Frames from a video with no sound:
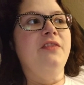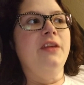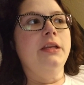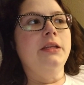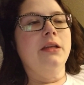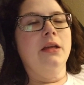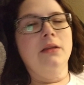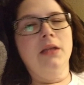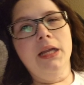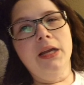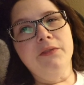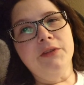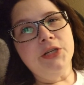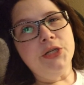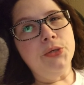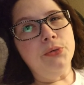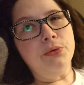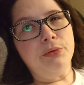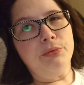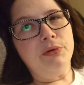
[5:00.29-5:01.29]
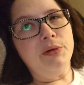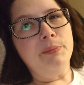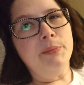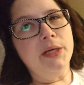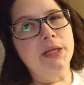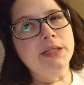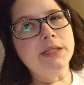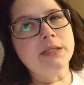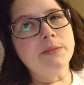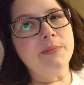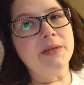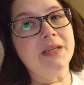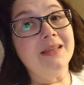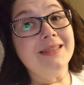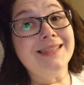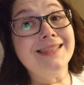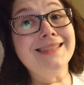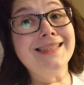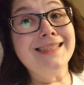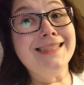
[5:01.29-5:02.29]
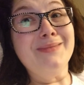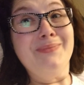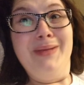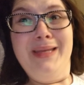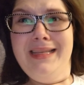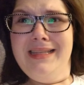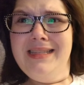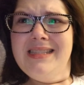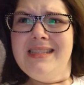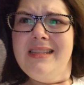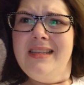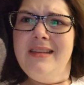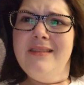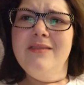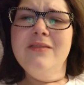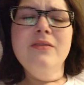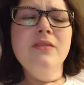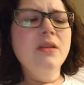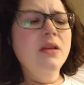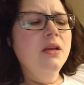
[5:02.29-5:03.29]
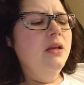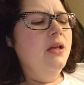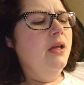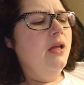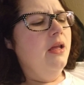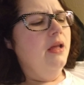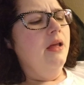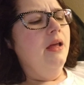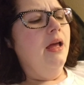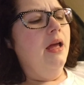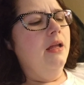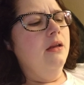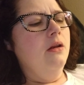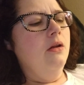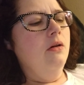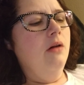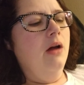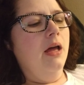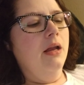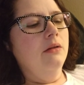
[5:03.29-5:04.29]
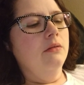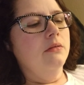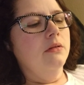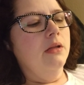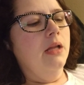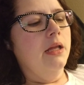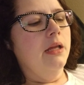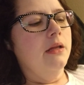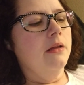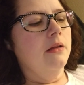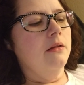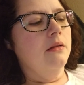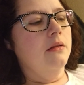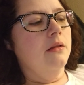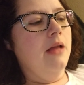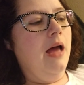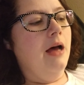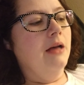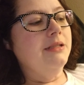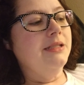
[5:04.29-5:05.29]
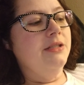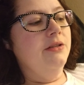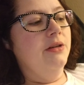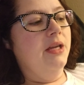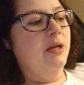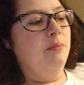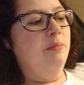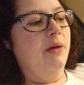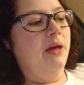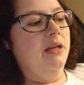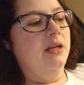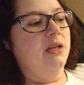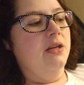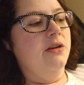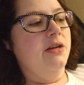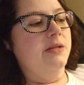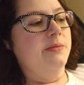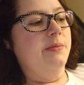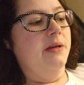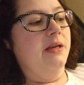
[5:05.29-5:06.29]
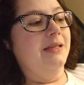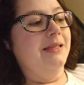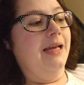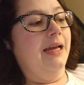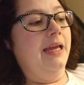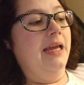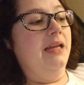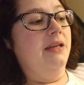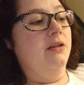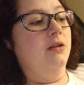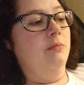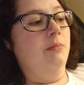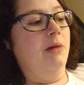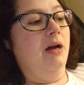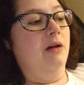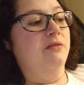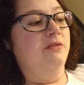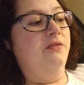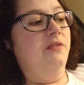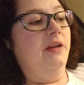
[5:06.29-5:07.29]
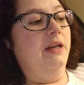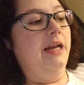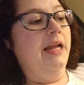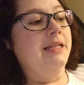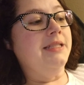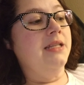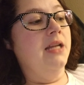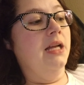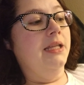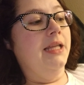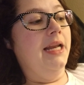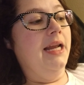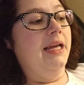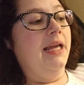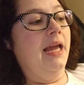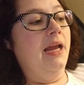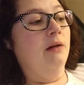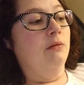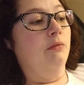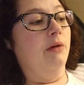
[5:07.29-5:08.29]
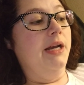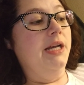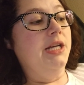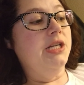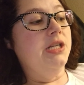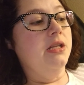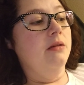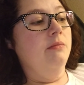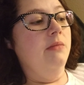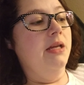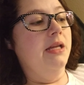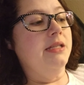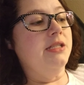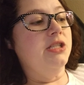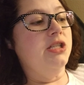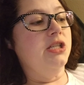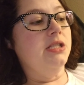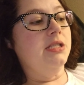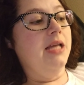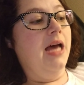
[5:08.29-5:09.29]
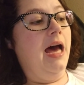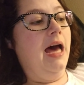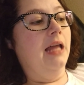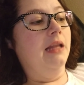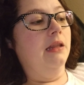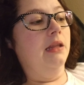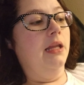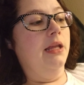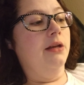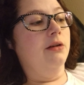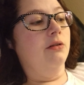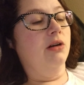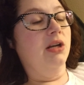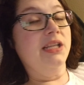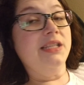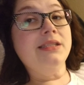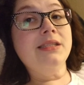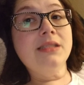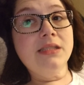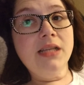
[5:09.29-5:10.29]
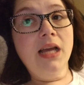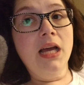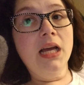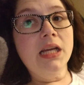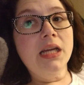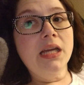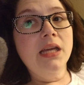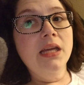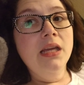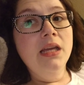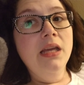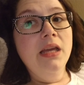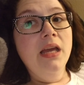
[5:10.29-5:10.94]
feet done, like, every two or three months because it's expensive. And, you know, I don't, like, I'll still get pedicures because I can't do my own feet. It's not that I can't reach them. It's just that I literally suck